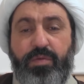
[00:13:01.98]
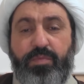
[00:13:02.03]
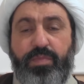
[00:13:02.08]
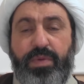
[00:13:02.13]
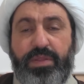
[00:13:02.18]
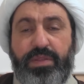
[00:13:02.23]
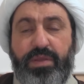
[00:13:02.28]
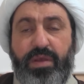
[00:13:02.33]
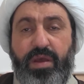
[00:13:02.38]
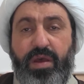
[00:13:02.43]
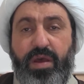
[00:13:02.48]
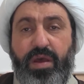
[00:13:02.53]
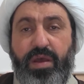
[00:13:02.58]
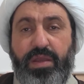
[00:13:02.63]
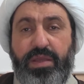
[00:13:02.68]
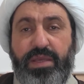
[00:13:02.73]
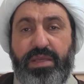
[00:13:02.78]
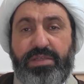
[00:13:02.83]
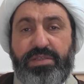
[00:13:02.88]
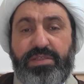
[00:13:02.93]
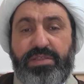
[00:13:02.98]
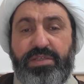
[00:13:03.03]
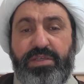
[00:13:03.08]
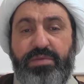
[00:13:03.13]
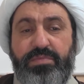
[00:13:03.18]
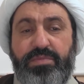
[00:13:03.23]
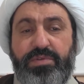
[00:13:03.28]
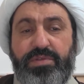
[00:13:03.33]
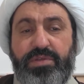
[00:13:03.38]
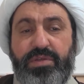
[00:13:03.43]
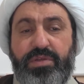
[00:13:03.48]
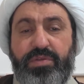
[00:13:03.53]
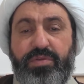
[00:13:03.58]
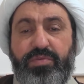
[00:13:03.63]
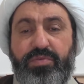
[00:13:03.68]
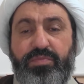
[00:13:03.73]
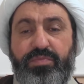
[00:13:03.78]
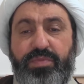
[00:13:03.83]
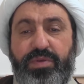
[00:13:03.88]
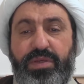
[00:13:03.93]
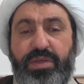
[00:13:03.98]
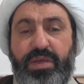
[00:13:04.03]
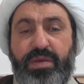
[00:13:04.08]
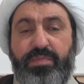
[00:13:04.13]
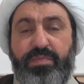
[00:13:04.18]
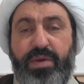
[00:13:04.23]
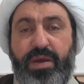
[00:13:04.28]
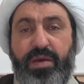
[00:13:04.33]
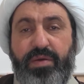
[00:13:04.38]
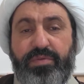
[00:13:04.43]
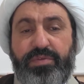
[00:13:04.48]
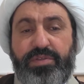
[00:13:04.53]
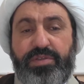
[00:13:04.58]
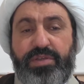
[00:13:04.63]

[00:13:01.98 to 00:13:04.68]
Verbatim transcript: But ayah seems to be about